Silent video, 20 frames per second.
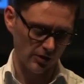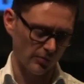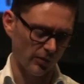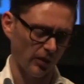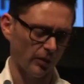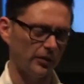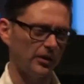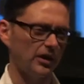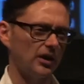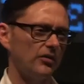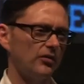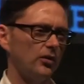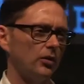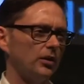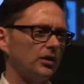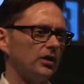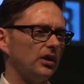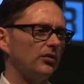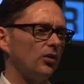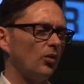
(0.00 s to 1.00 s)
but I'm going to give you a
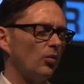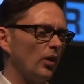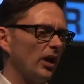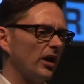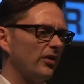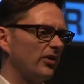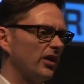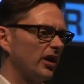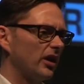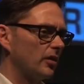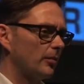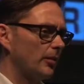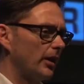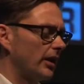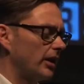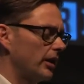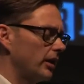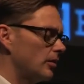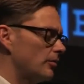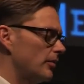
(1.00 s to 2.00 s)
different way of thinking
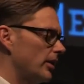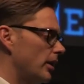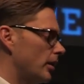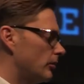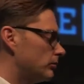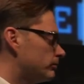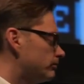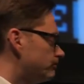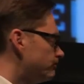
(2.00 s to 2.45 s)
about it in a minute.